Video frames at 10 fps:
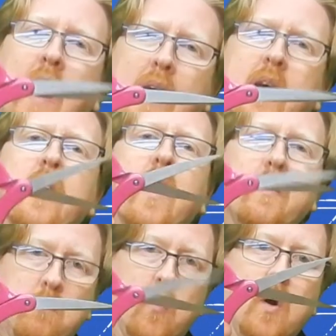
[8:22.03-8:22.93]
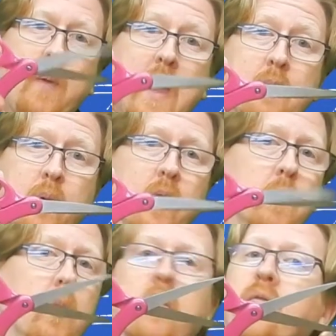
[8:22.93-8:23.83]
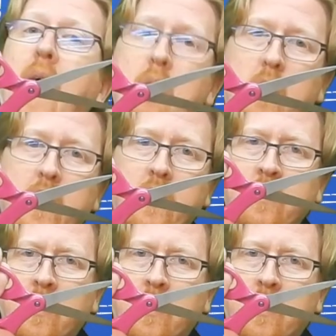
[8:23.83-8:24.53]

I can cut more paper or more fabric.